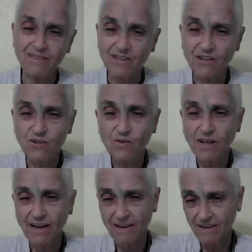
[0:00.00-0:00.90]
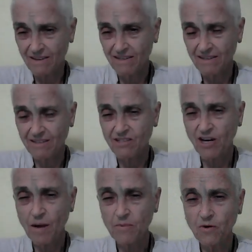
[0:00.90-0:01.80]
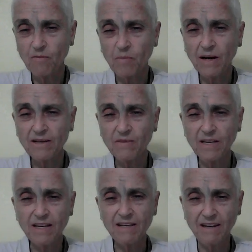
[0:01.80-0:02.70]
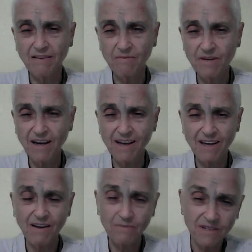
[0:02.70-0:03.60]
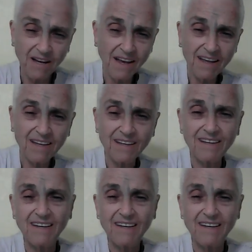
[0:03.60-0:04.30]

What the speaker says: to do that chapter of Bhagavad Gita every night, every day.